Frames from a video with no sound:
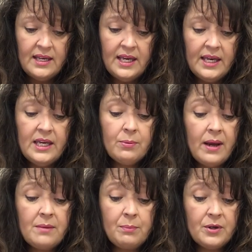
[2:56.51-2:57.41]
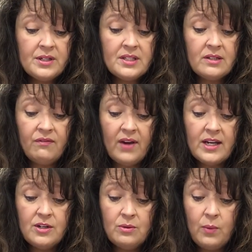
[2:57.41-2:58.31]
He read books to find
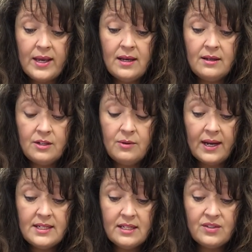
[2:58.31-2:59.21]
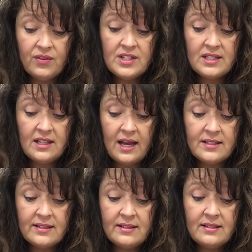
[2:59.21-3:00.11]
new ideas for his
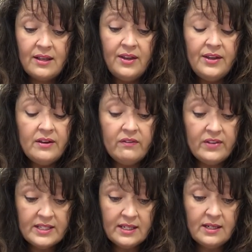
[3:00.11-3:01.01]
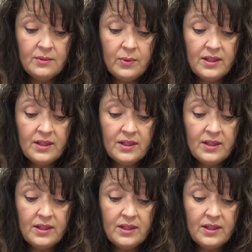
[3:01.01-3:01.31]
classes, visited with